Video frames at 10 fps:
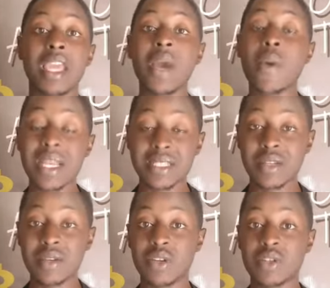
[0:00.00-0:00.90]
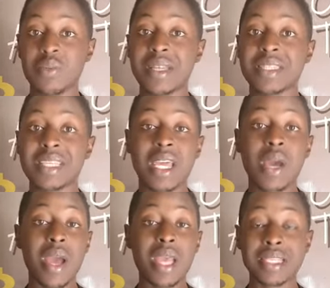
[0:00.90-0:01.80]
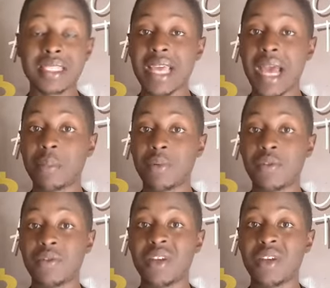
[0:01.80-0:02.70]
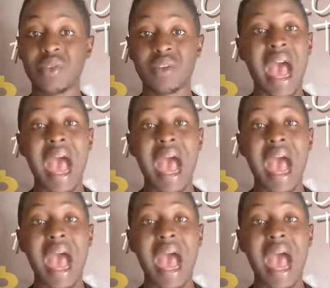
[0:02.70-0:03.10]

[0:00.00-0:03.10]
KYC documents, KYC approving,